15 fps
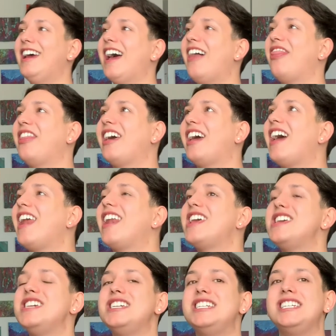And then
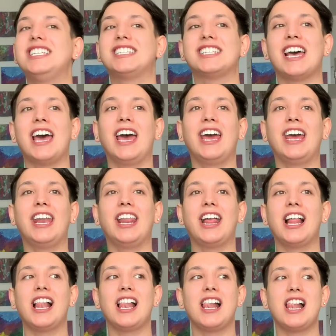he
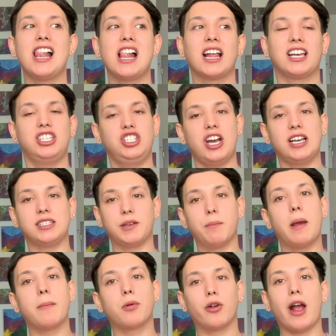said, because you guys
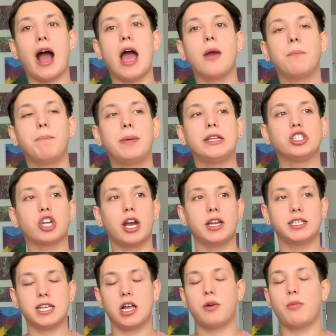remember, I've been trying to
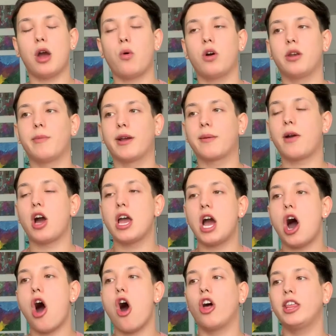tell him I want to break up.
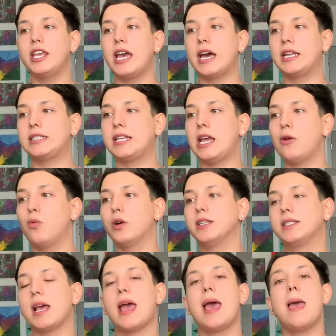All he had to say was,
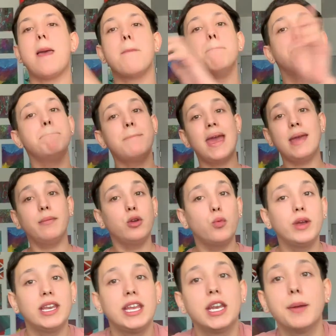maybe we
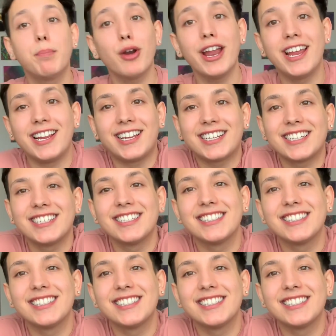need a break.